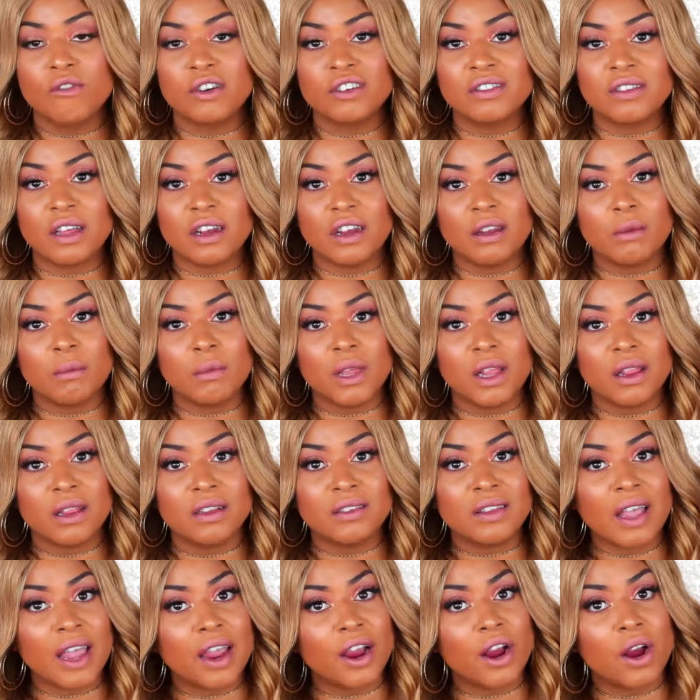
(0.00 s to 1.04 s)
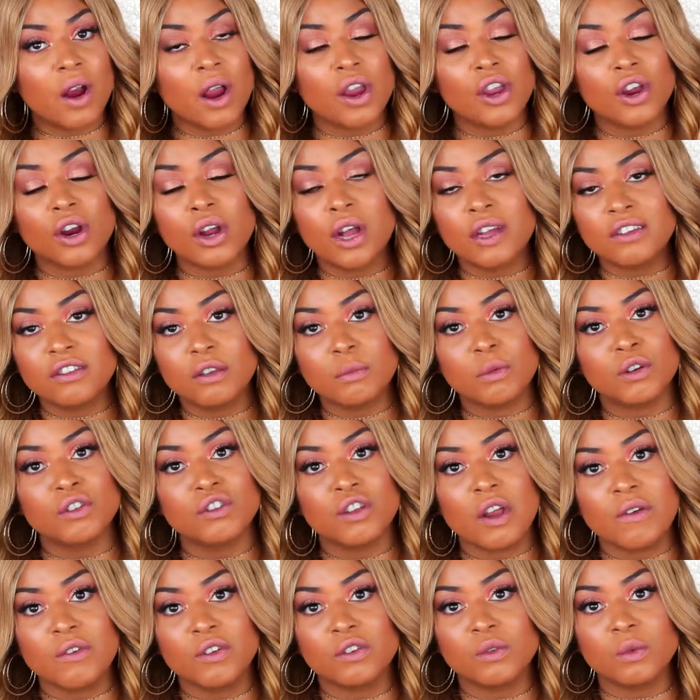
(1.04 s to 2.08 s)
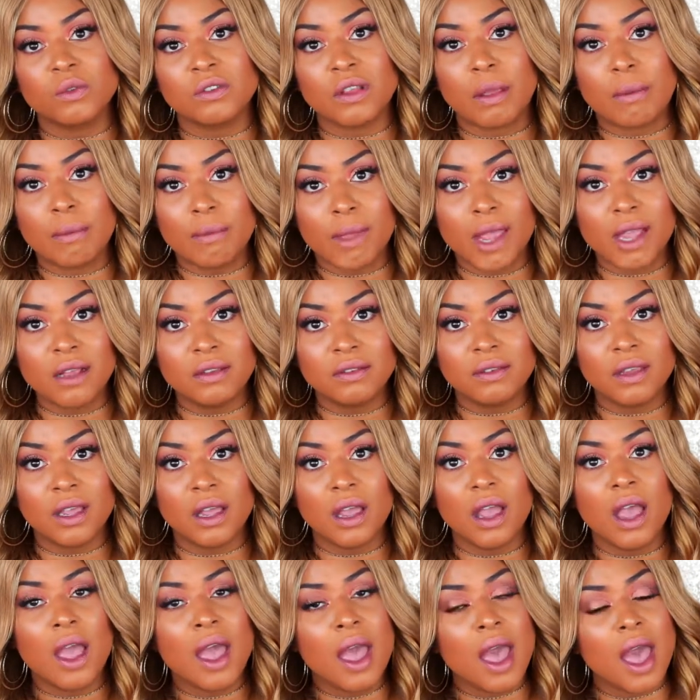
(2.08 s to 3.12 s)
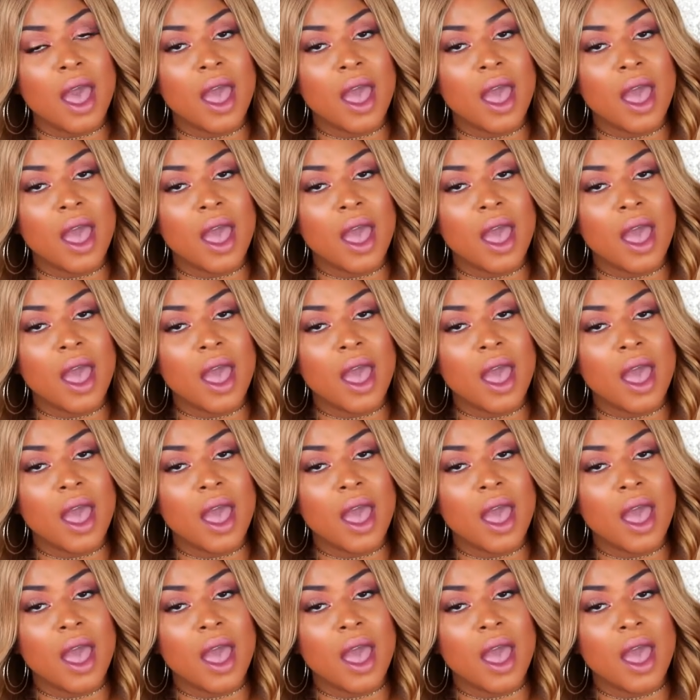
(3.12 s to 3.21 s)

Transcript: for sending me this hair. Your customer service was amazing,